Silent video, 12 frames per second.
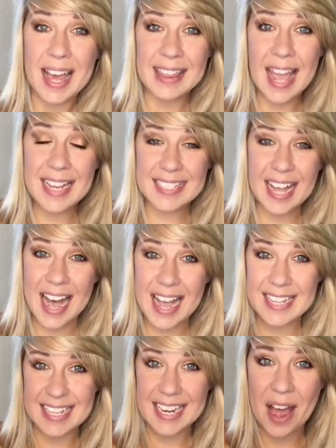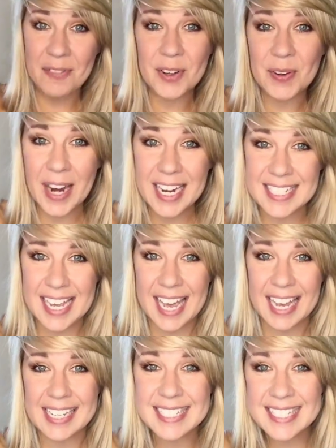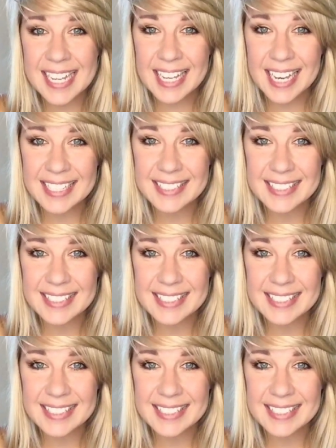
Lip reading: Thanks, guys, and have a great day. See ya.